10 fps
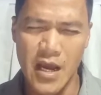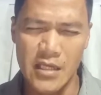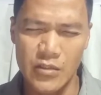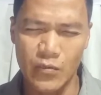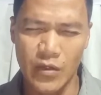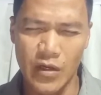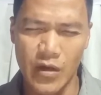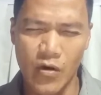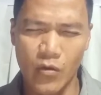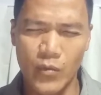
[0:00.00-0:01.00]
as we
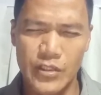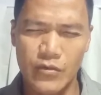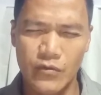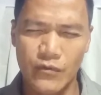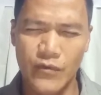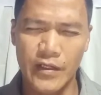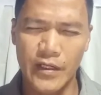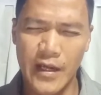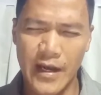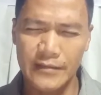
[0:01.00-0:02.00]
always do,
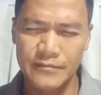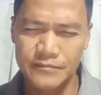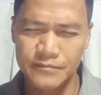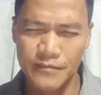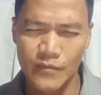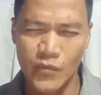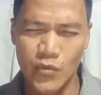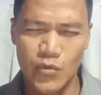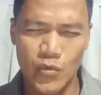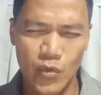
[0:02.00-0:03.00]
Father God.
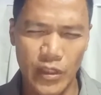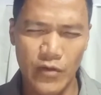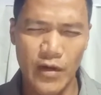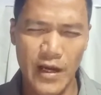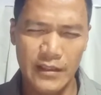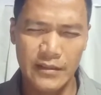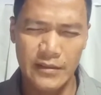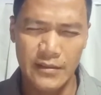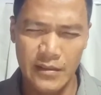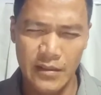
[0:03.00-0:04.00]
Truly, O God,
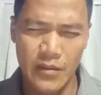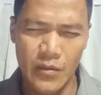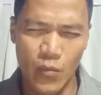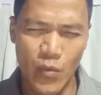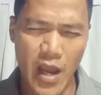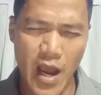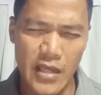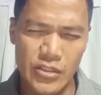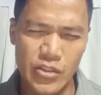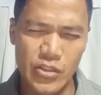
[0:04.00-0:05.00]
we
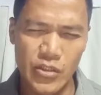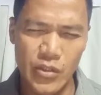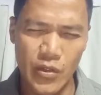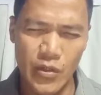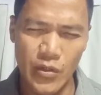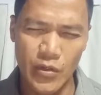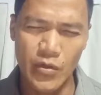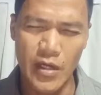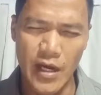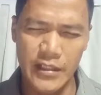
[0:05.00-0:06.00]
ask
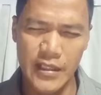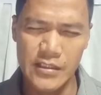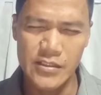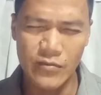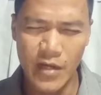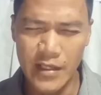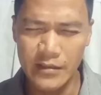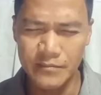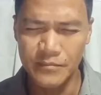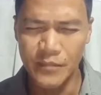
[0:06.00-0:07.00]
your guidance, O
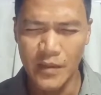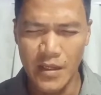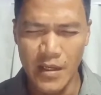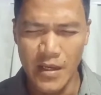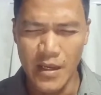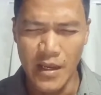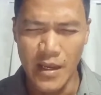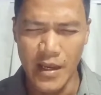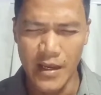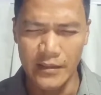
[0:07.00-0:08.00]
God,
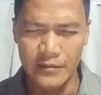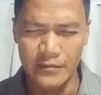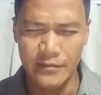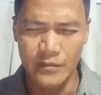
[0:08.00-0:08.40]
and